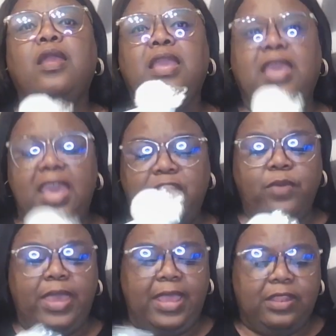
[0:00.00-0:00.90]
Can
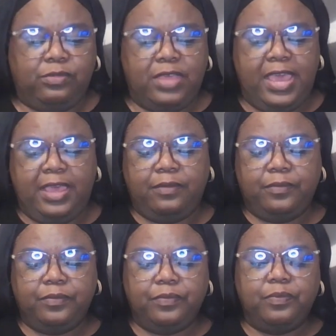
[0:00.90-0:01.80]
you handle that?
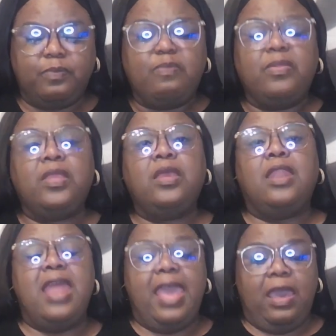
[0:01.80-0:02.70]

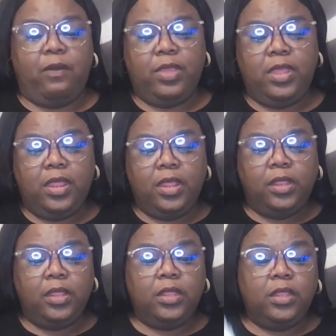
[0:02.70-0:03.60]
Now,
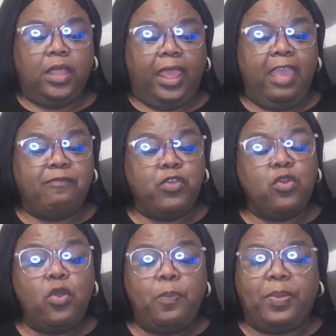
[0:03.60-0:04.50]
if
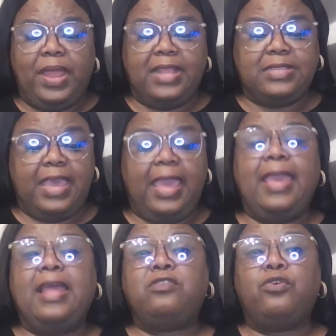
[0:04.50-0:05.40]
you plan to
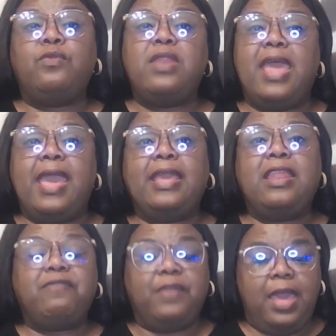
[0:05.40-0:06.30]
handle
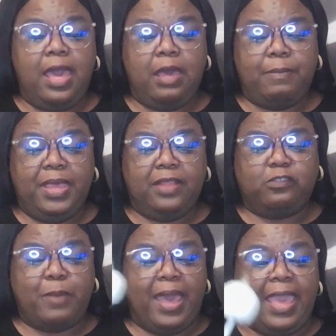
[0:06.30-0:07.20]
negative
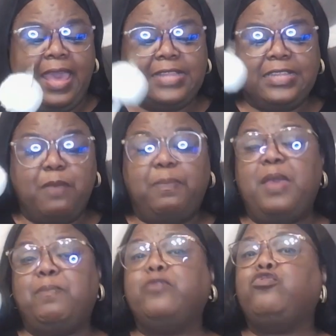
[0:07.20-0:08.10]
comments by asking
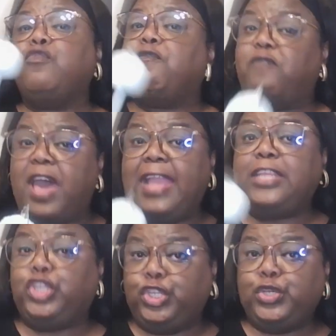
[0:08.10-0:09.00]
people to
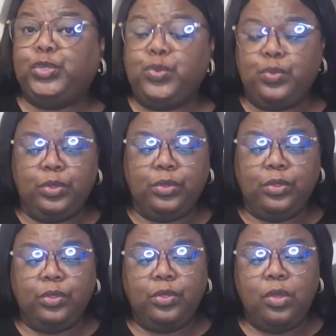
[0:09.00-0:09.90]
fight you
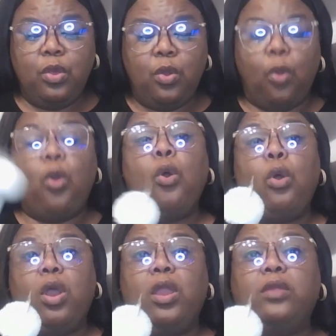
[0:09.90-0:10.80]

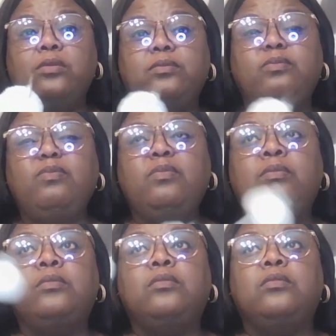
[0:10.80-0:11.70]
or
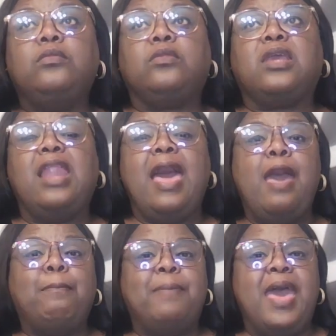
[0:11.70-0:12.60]

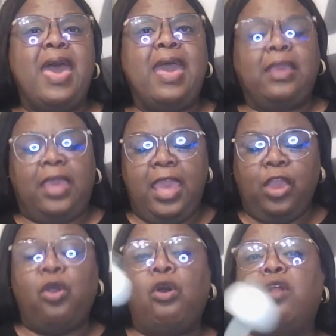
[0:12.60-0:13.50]
clap back
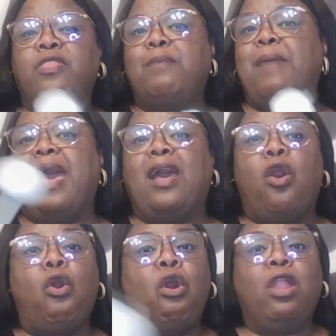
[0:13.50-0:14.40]
and call them
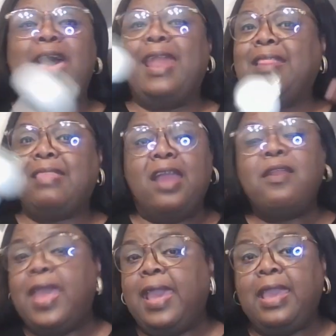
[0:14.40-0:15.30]
all out of their
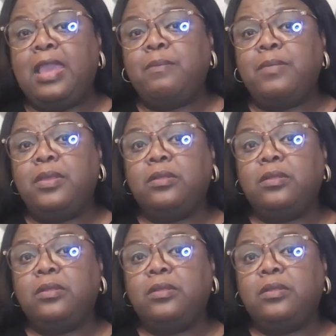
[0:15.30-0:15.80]
name,